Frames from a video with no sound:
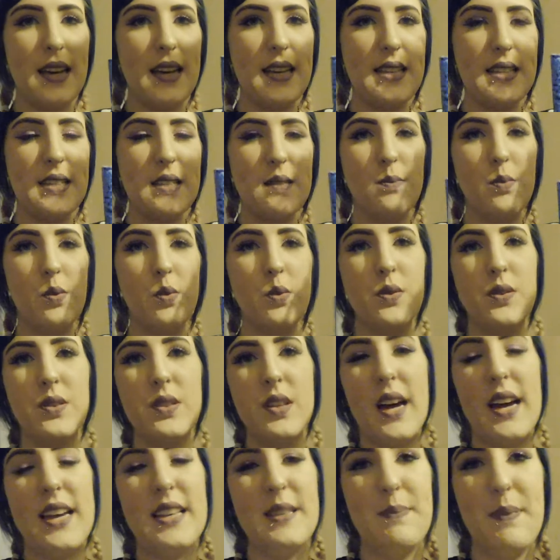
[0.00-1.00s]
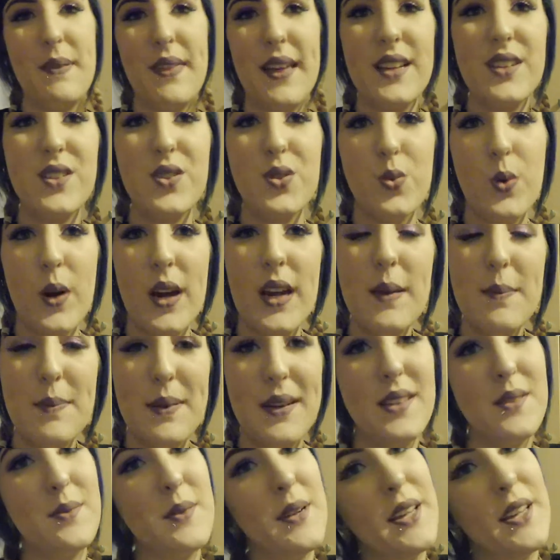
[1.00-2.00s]
a small size, but that's great
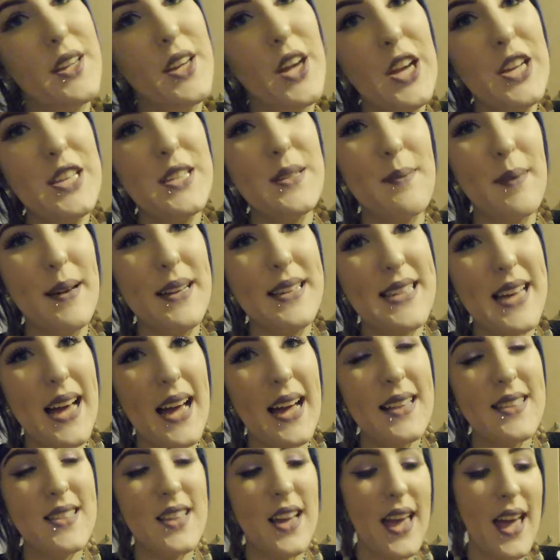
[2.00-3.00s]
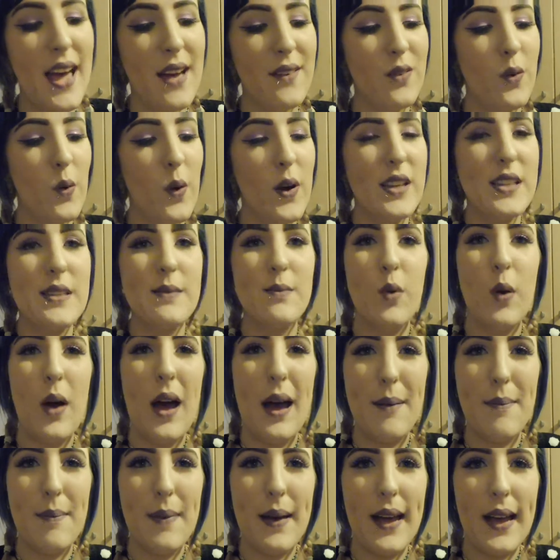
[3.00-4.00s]
because when I go to my dad's, I have quite a small
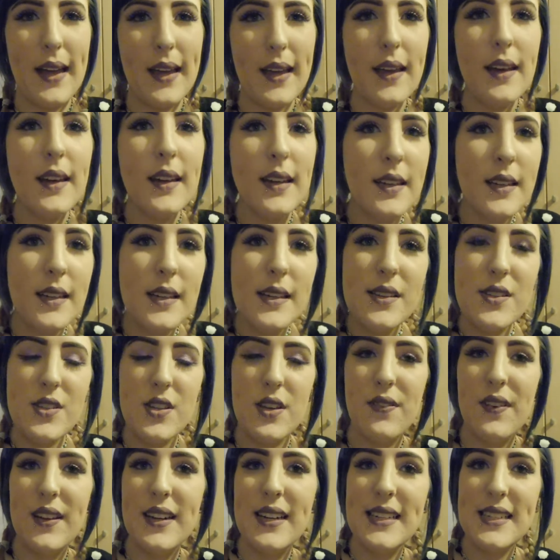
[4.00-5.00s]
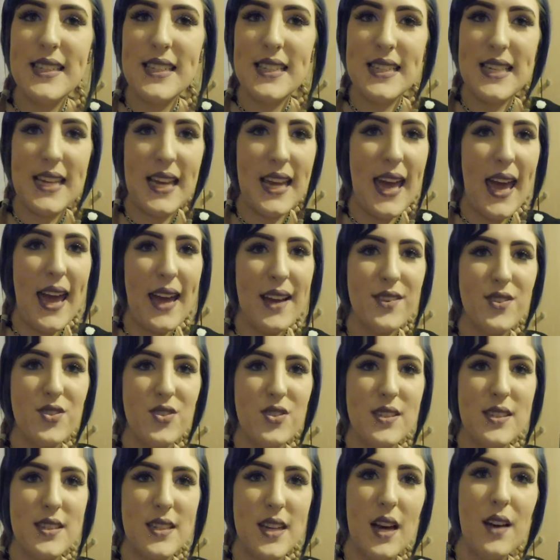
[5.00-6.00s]
handbag. So if I need to take
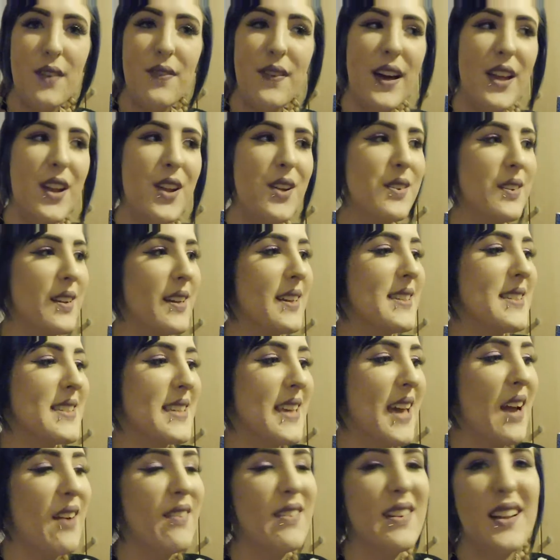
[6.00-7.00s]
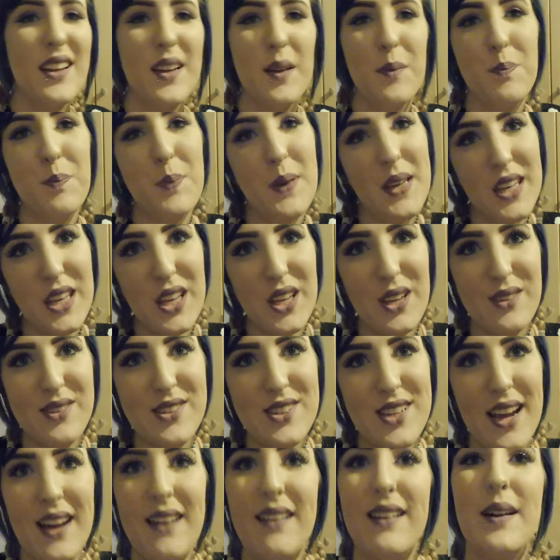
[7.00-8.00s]
extra stuff, I don't like to carry like a big, huge
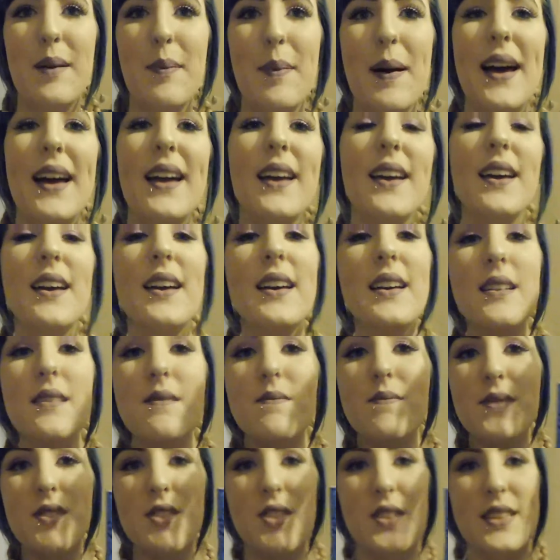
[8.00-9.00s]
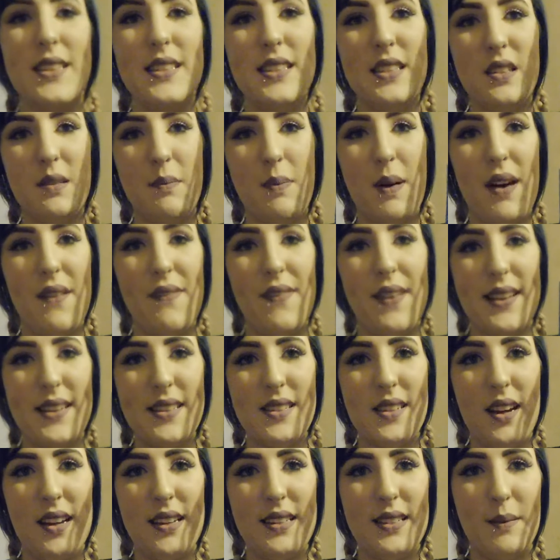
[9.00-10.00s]
carrier bag. So this is the perfect
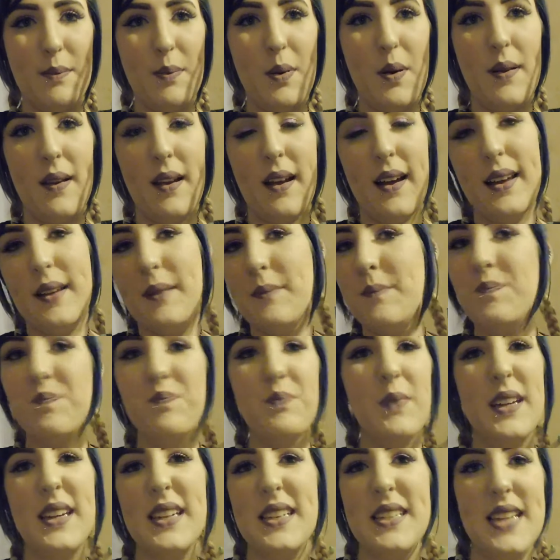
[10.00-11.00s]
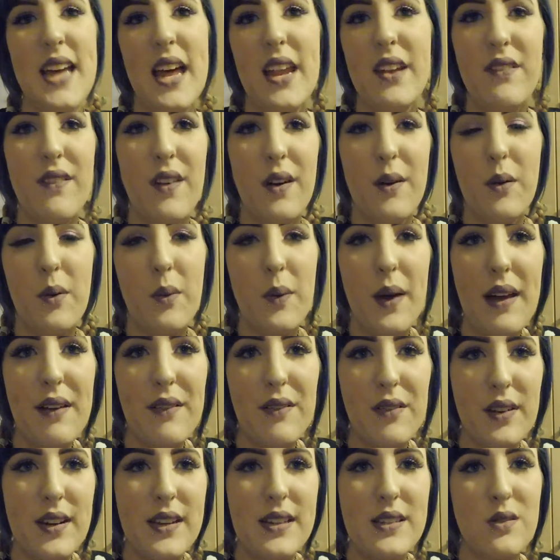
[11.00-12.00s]
size to put like my Nintendo or
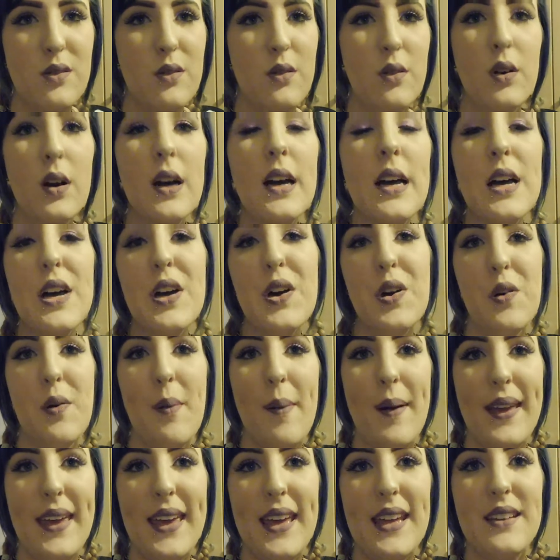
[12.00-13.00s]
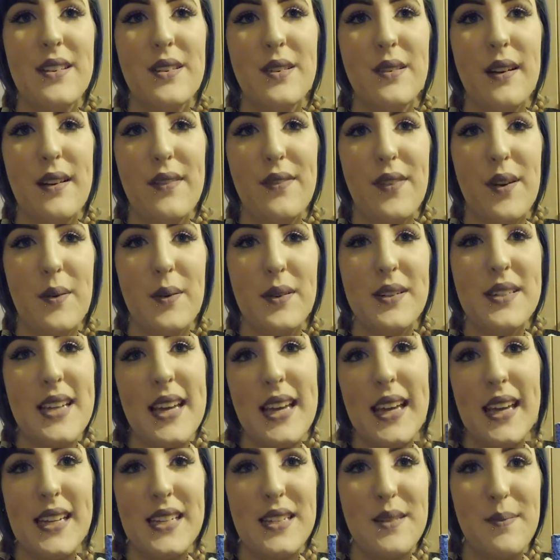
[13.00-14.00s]
whatever it is, or my Kindle if I want to
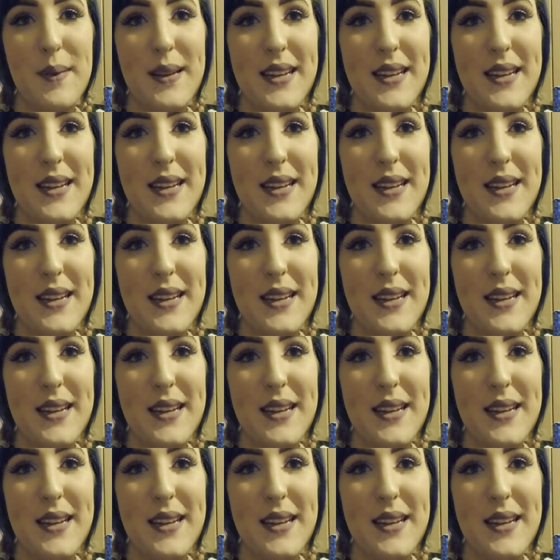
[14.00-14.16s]
take it to my